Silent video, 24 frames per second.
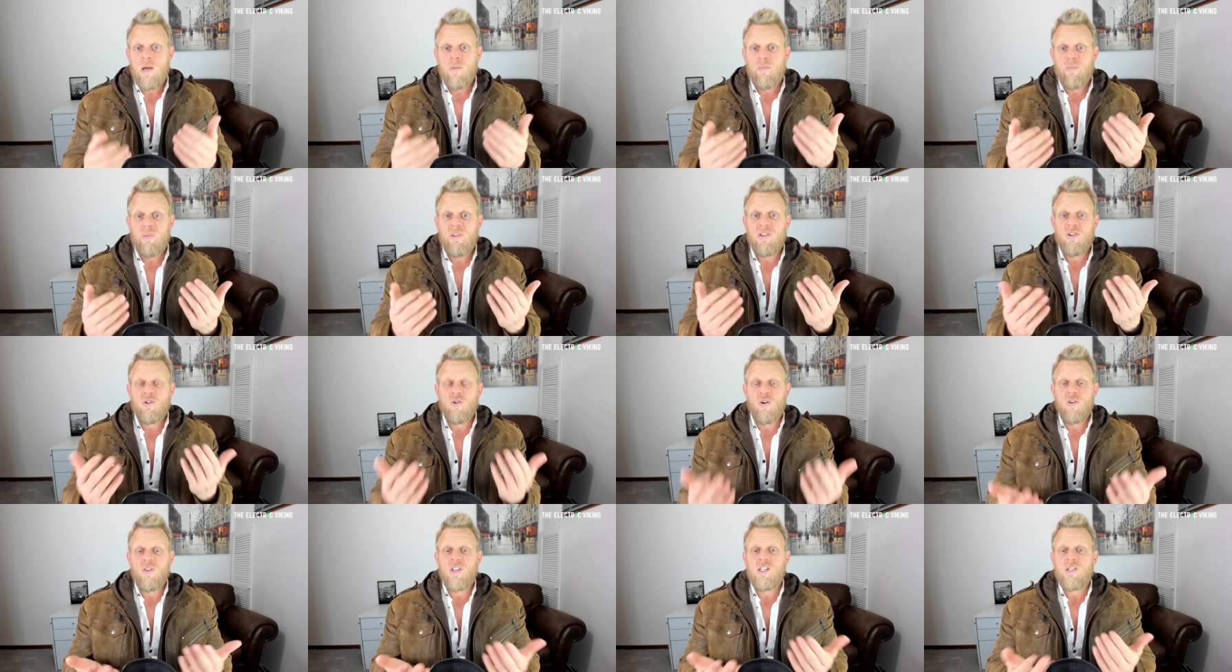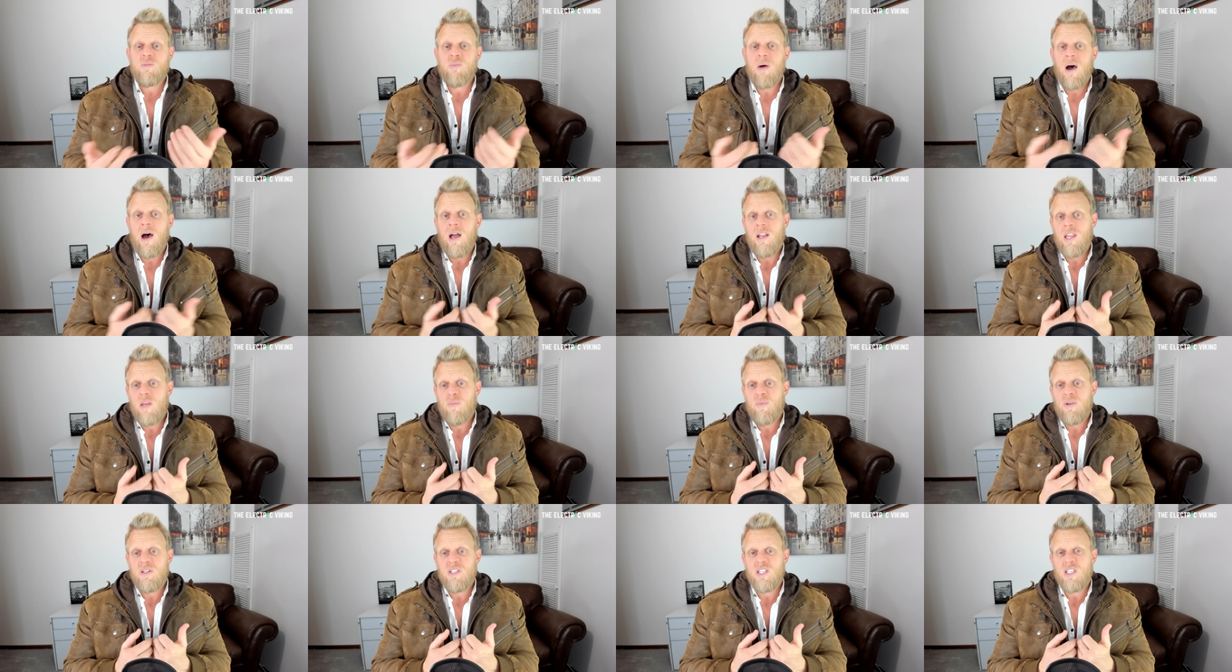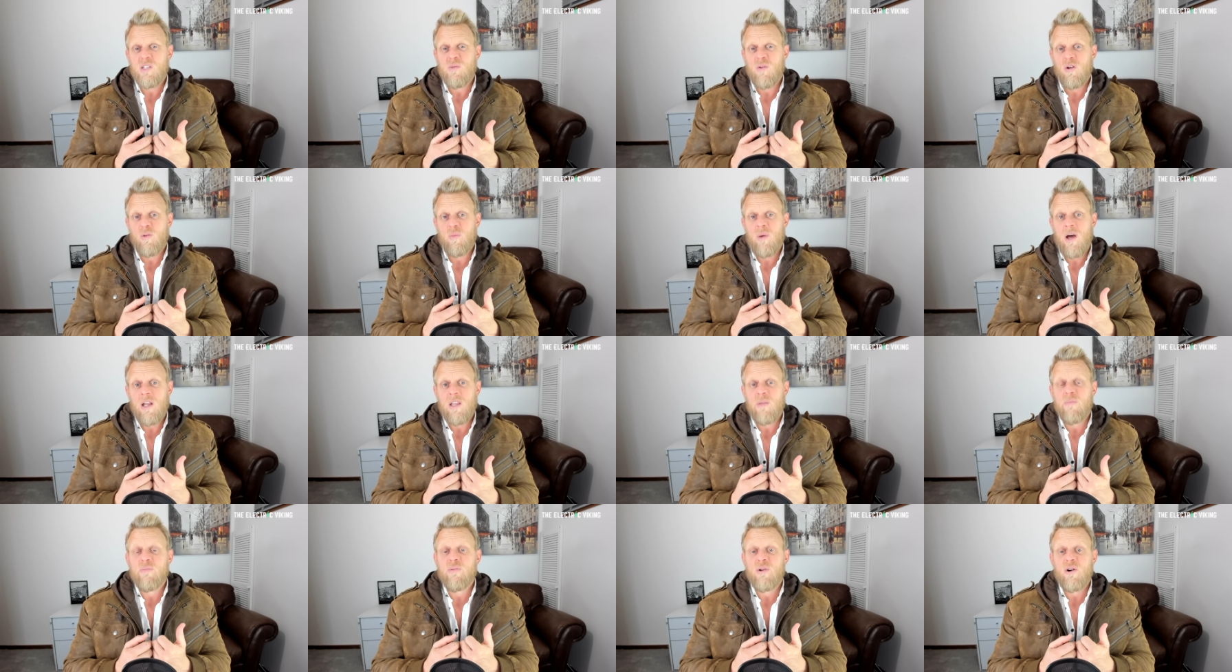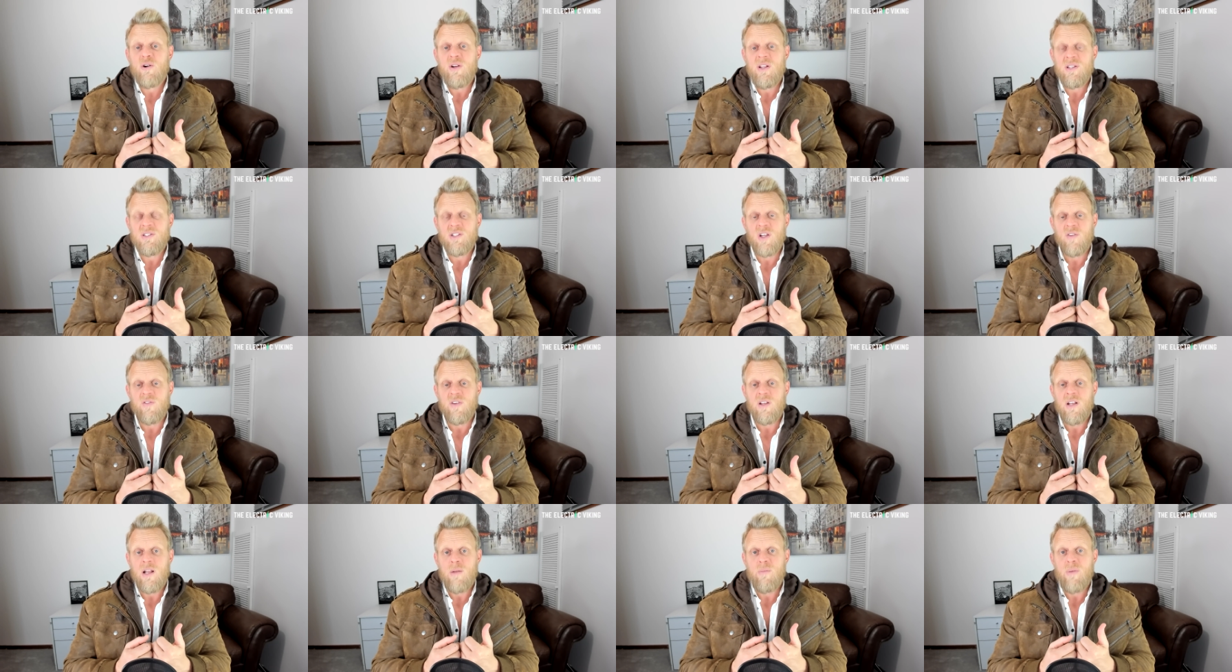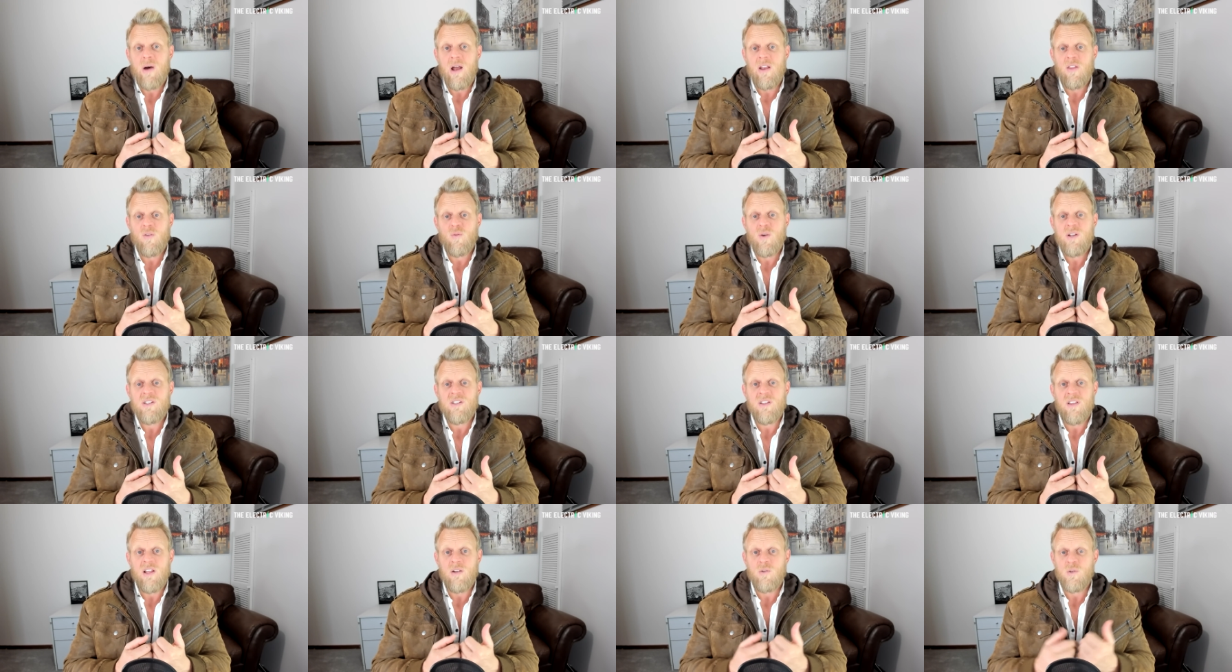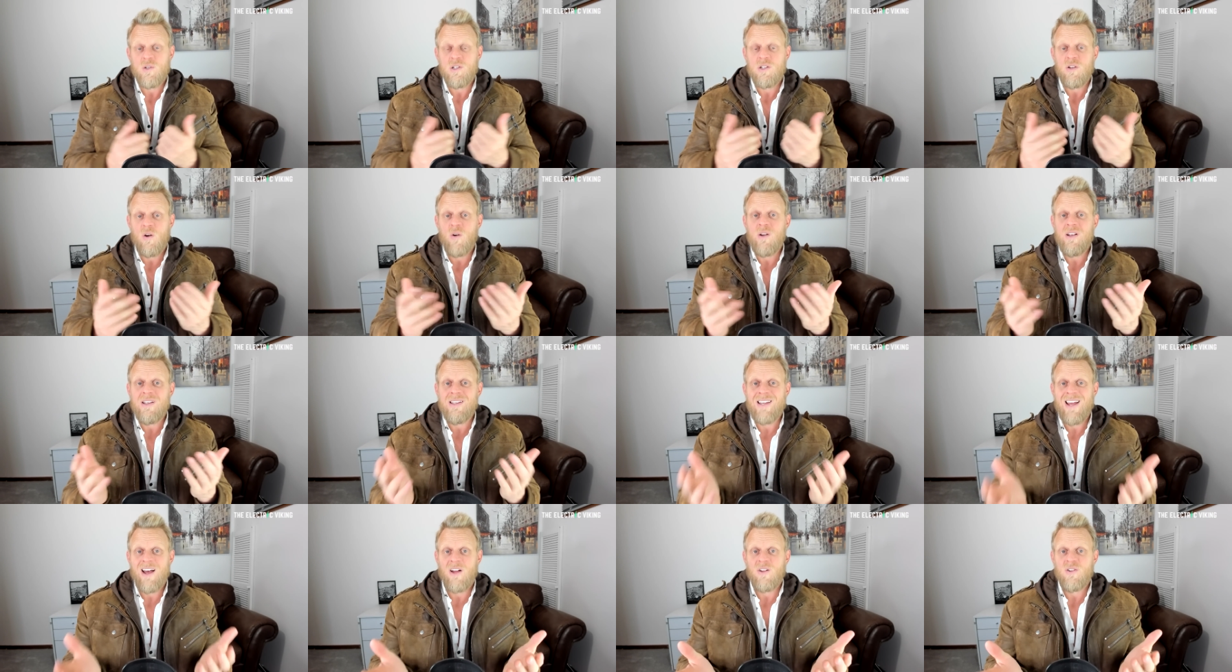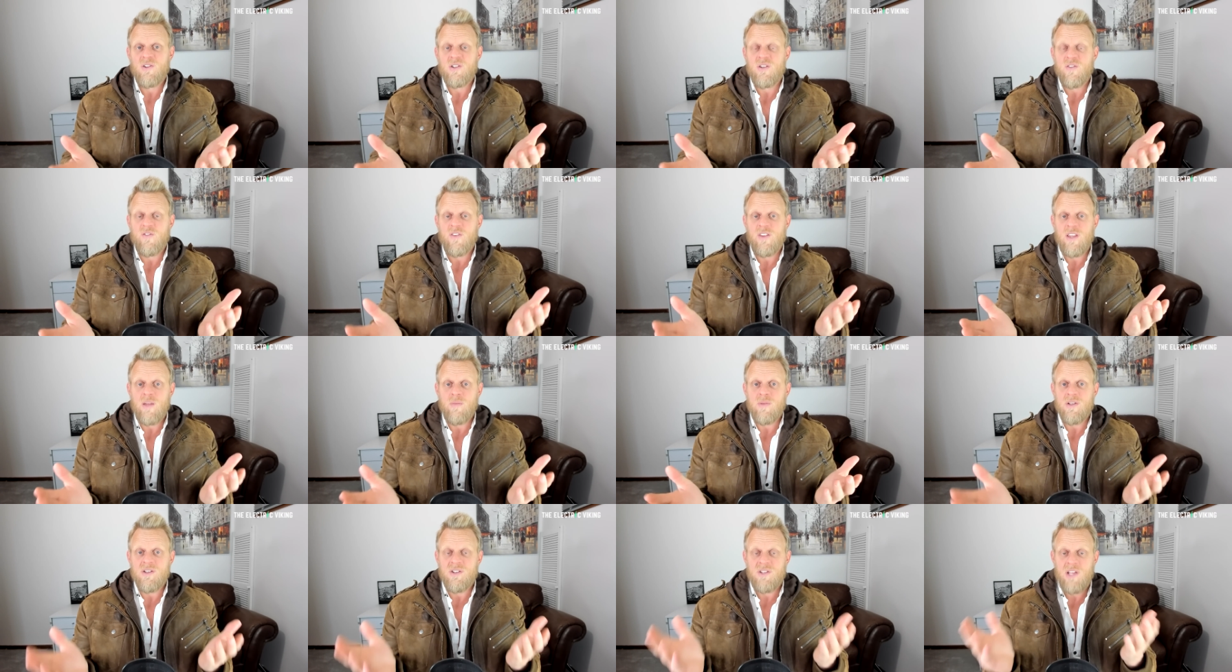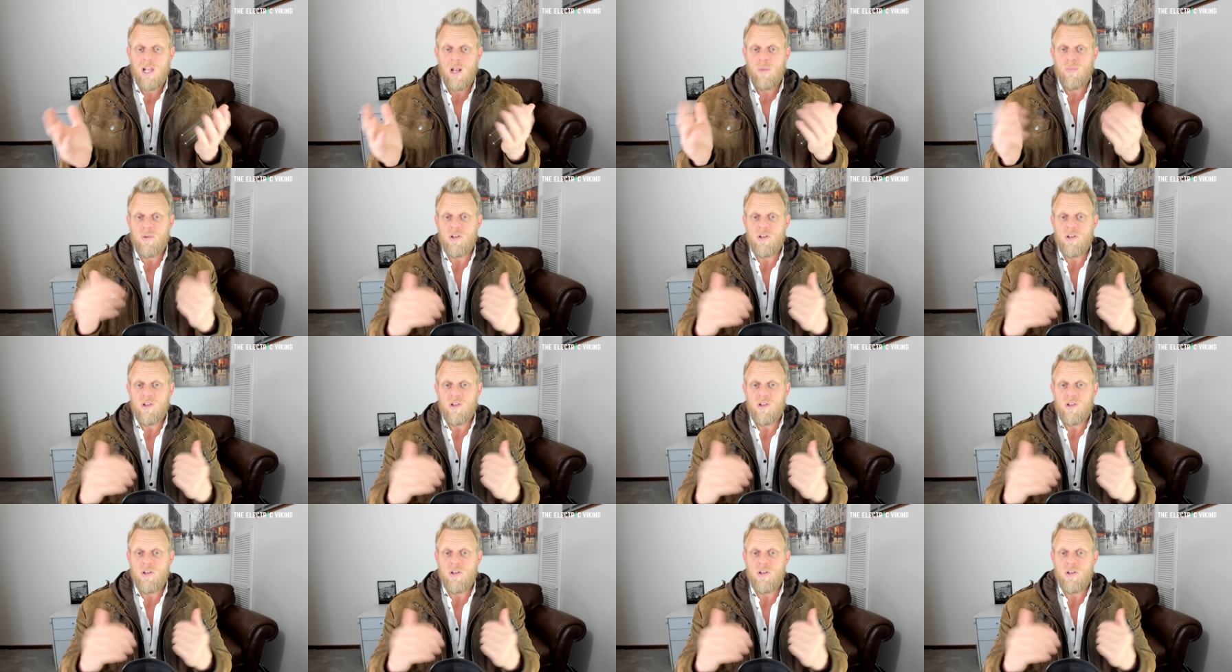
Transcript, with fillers: But the truth is, part of their business model, part of the brilliance of it, and part of the reason that it was so intelligent for them to set up in